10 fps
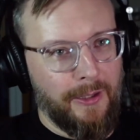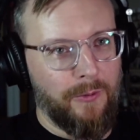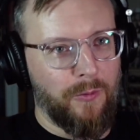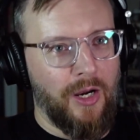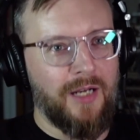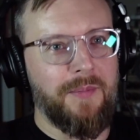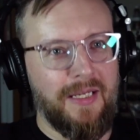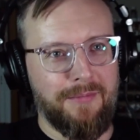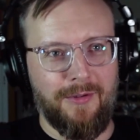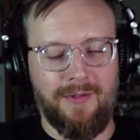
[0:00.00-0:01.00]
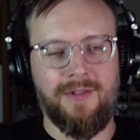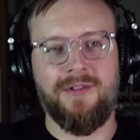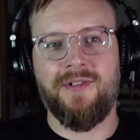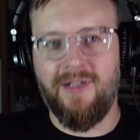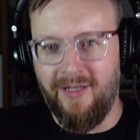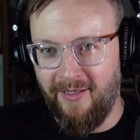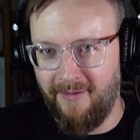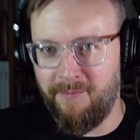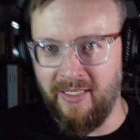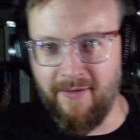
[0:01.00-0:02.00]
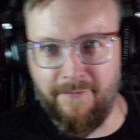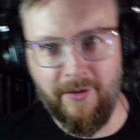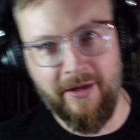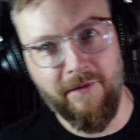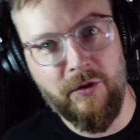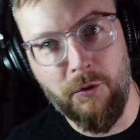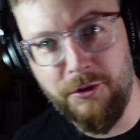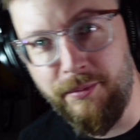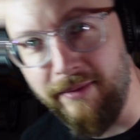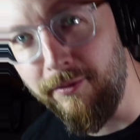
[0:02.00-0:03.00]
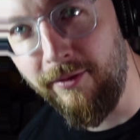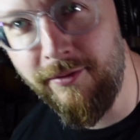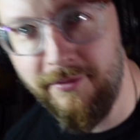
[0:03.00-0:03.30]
rock people, being afraid of torch people.